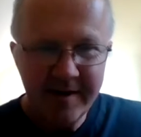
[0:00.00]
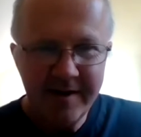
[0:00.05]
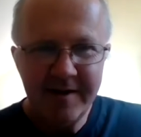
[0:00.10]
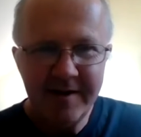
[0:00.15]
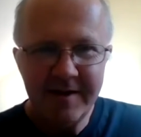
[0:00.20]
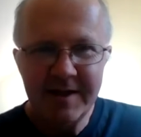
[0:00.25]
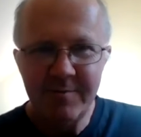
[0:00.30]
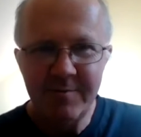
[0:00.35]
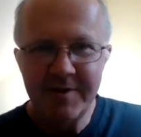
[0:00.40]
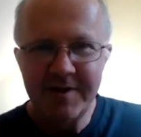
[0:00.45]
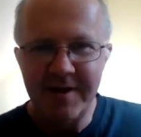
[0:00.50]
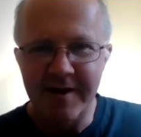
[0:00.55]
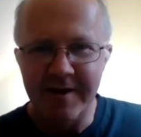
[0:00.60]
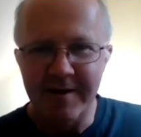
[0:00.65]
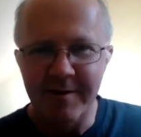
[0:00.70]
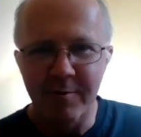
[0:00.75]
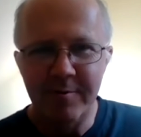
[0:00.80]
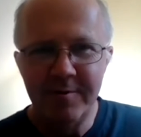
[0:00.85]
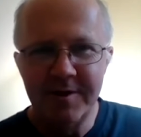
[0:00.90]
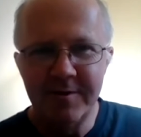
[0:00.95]
I suppose that
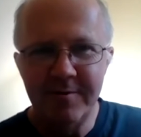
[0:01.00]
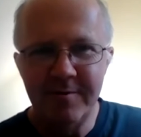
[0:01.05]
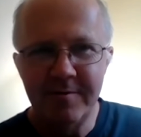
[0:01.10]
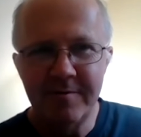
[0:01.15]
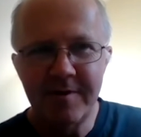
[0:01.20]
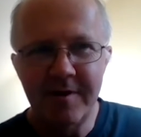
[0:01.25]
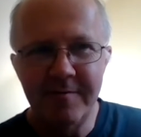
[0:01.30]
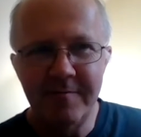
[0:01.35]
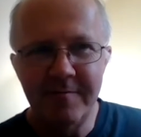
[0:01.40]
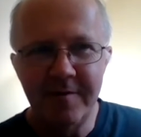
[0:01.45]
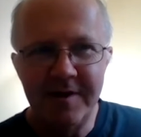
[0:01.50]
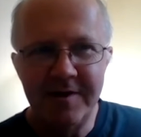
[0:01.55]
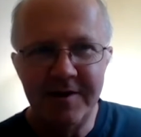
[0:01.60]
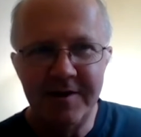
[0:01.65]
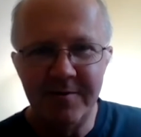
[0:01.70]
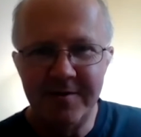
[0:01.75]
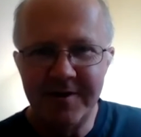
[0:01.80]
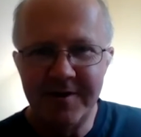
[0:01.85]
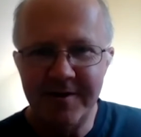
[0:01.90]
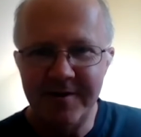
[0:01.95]
also kind of leads
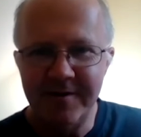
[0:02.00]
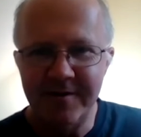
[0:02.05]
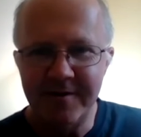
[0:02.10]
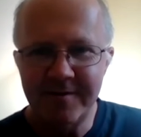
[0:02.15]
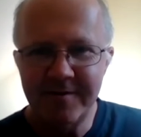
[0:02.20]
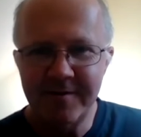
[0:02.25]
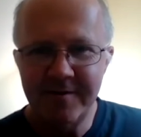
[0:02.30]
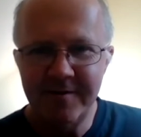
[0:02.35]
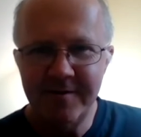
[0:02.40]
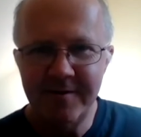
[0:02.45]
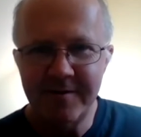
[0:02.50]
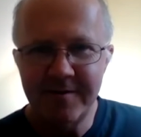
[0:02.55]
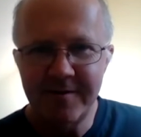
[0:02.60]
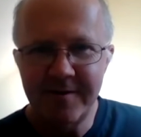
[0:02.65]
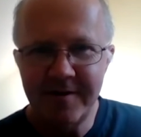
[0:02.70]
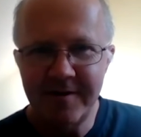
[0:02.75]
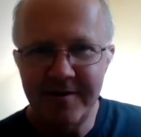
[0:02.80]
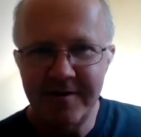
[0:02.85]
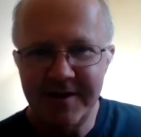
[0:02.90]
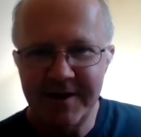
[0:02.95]
on to your
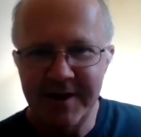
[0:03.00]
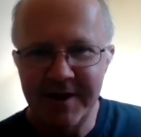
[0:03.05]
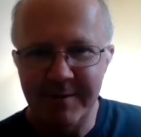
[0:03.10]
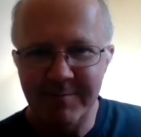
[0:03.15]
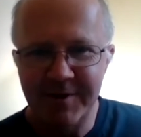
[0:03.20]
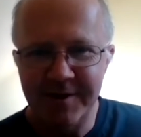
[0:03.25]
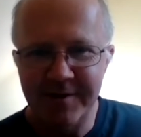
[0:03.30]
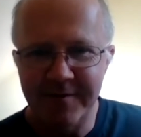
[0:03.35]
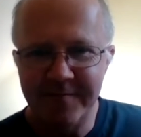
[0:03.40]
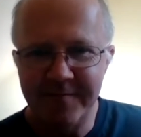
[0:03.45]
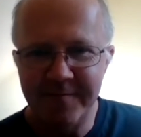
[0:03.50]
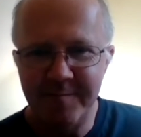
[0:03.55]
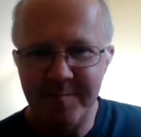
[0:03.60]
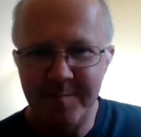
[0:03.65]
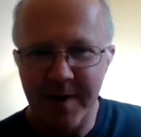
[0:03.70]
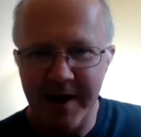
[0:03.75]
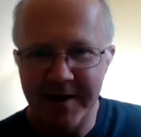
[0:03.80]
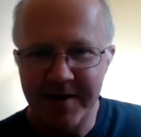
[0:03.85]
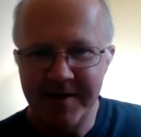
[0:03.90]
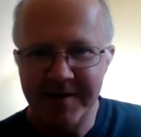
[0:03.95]
conception of
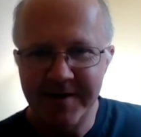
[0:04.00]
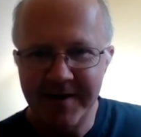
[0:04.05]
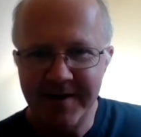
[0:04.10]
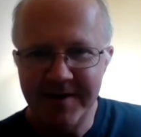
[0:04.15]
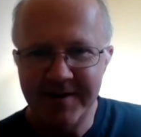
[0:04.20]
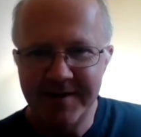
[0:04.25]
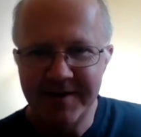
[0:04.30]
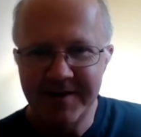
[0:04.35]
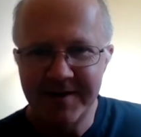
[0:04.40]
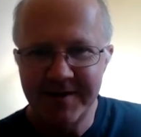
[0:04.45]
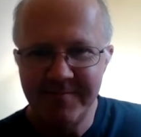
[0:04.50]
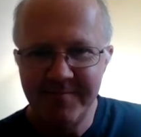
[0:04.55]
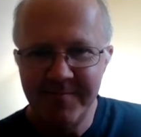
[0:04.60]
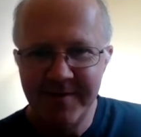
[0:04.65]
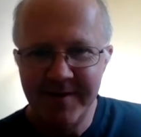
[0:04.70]
paradise,